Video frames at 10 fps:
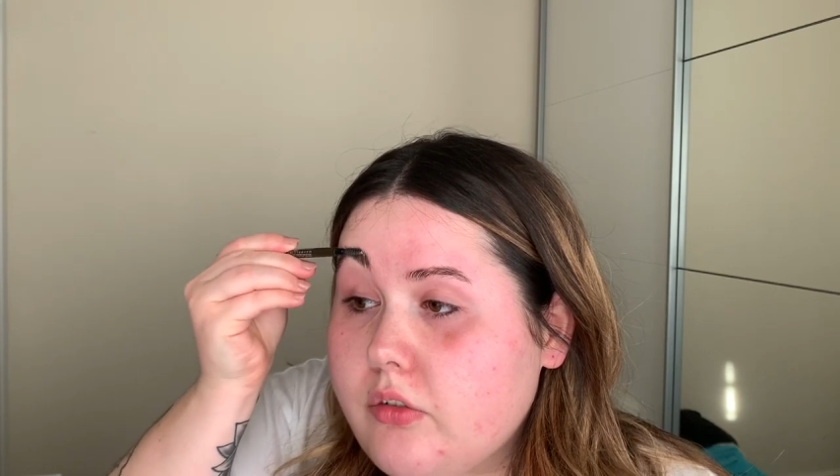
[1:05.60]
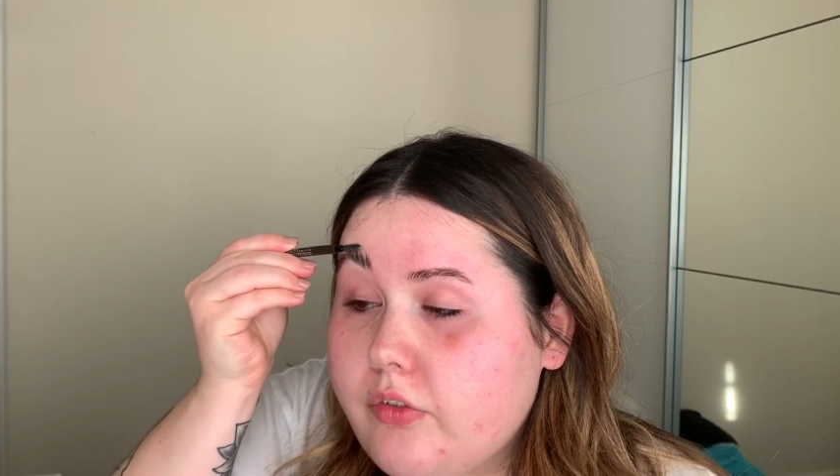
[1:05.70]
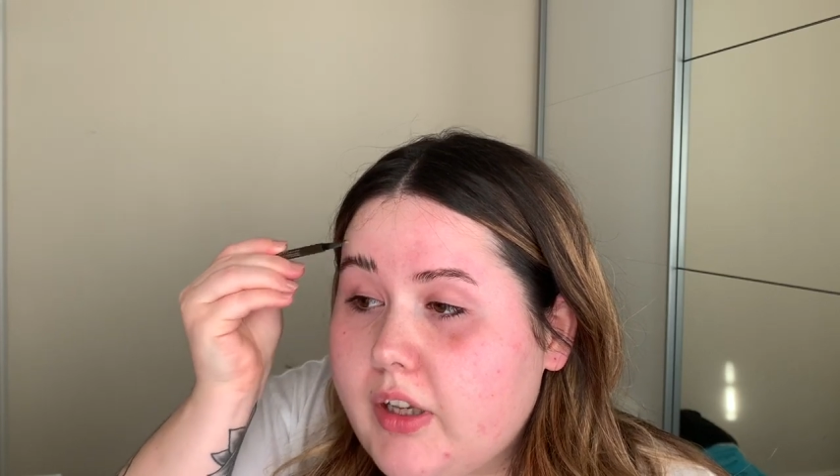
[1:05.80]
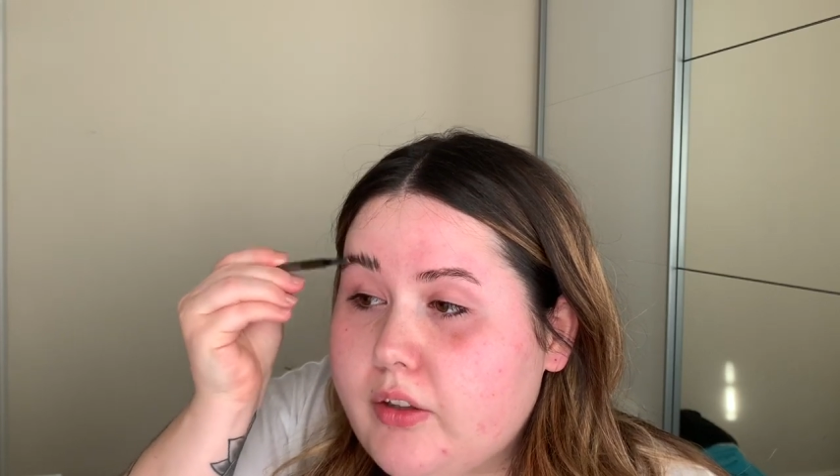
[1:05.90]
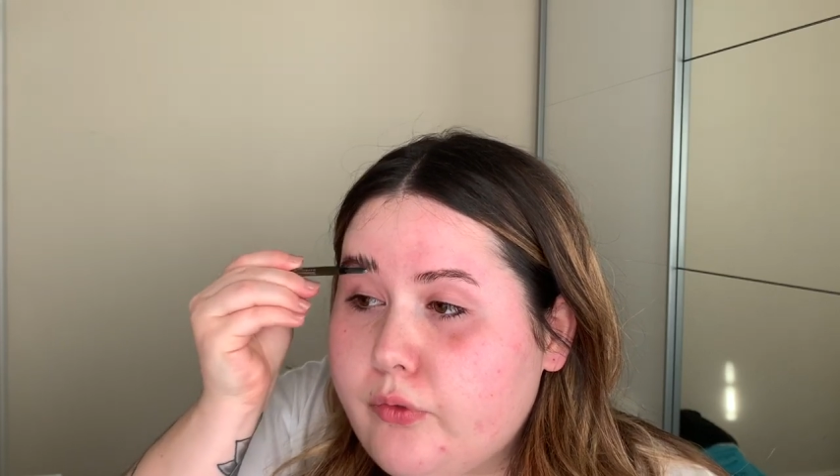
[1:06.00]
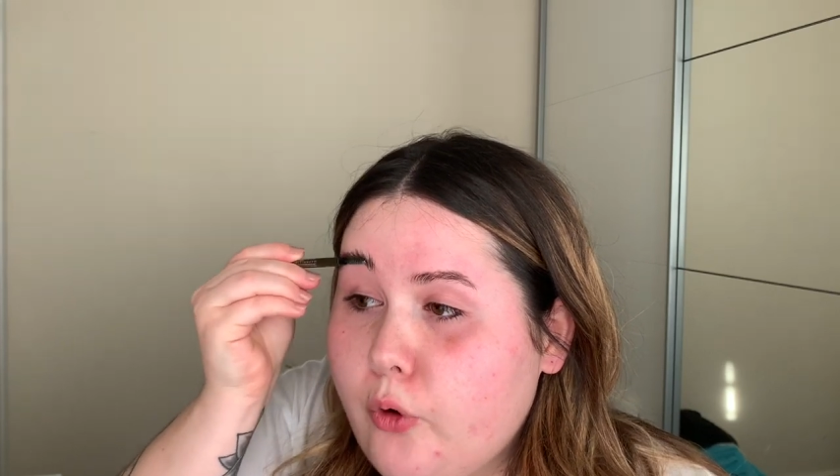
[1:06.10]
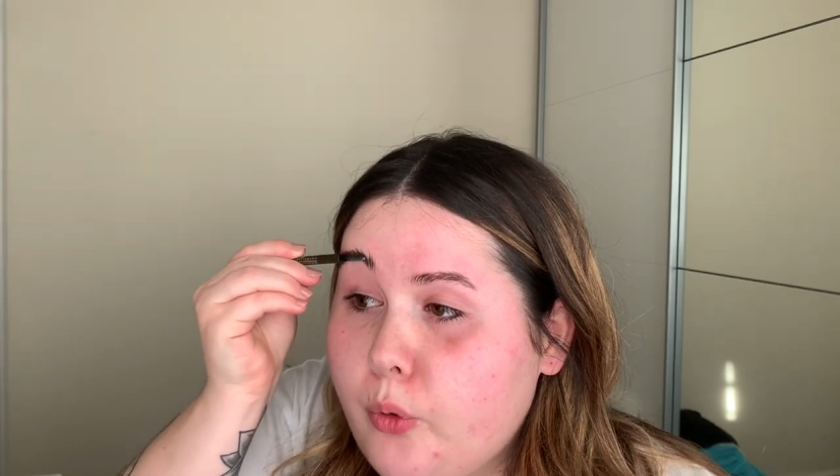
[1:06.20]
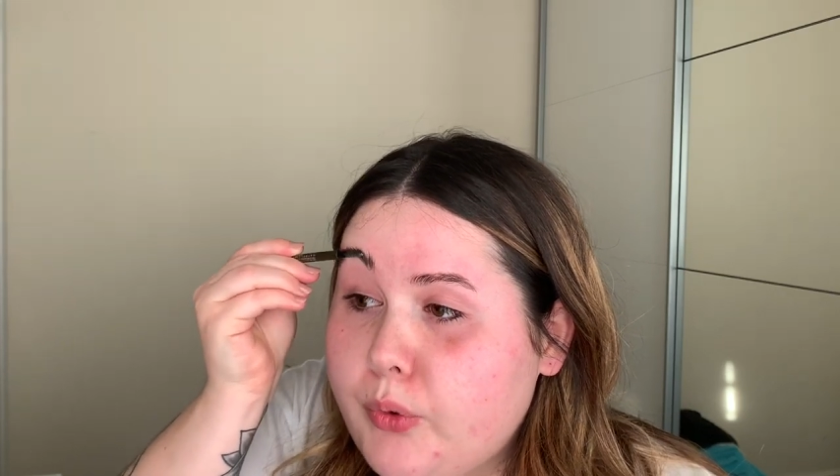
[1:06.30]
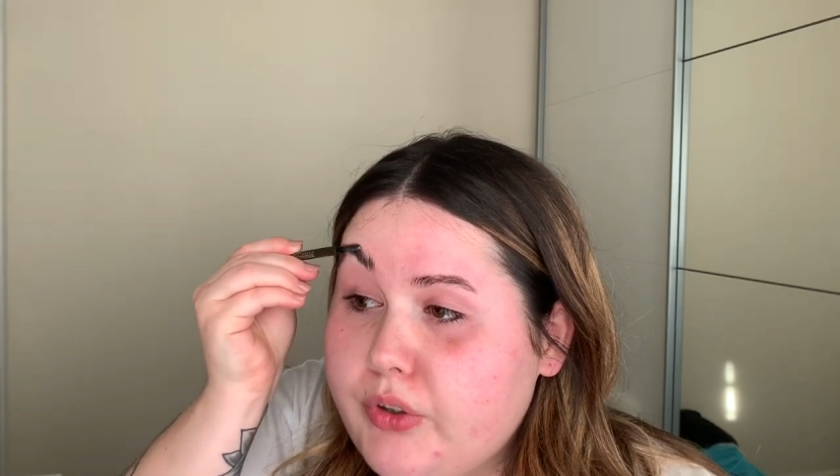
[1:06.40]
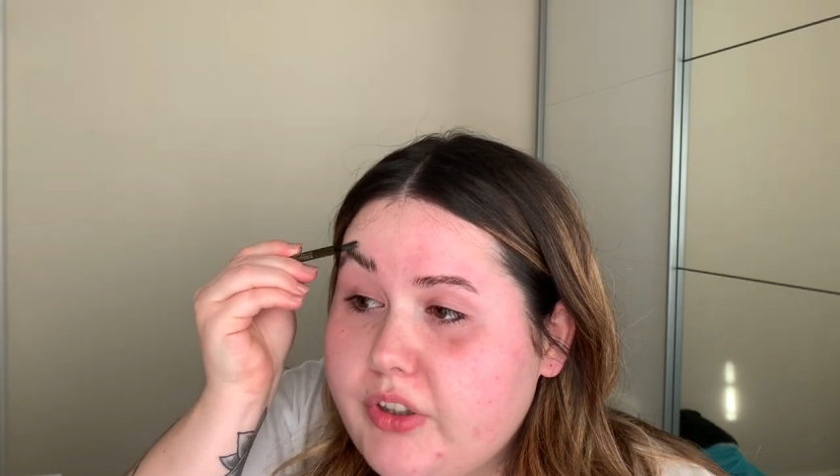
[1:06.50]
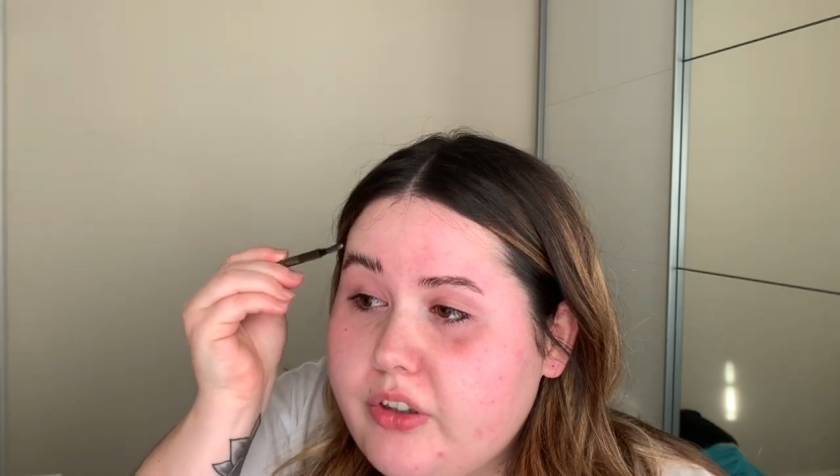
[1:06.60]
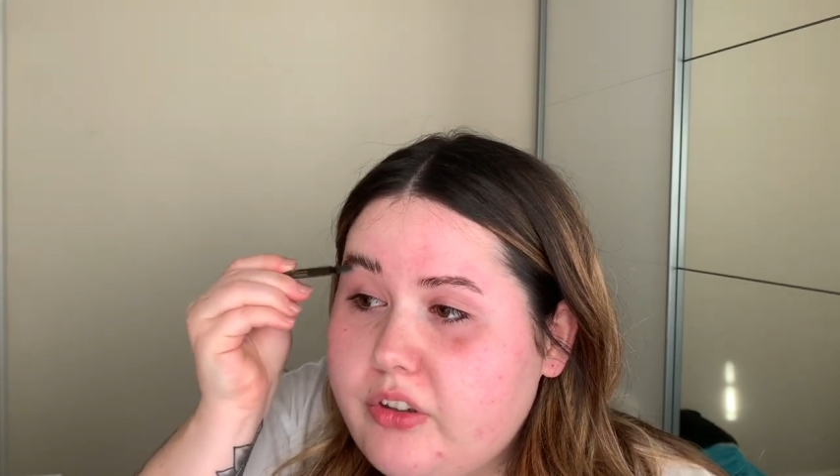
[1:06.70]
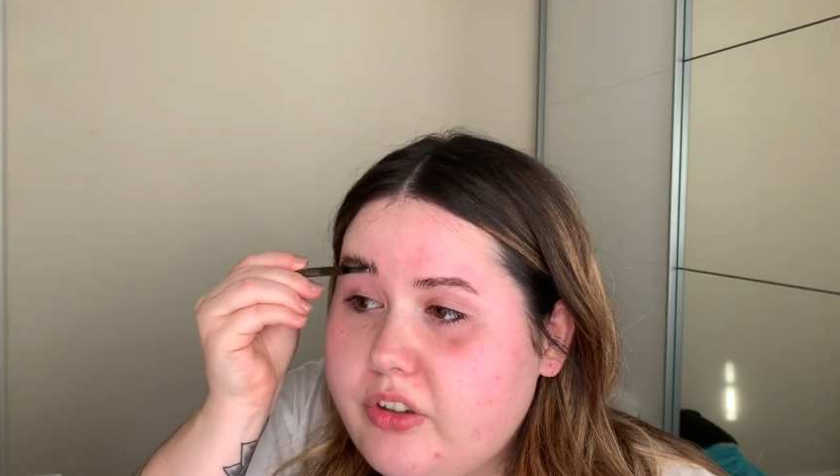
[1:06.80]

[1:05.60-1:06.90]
fast forwarded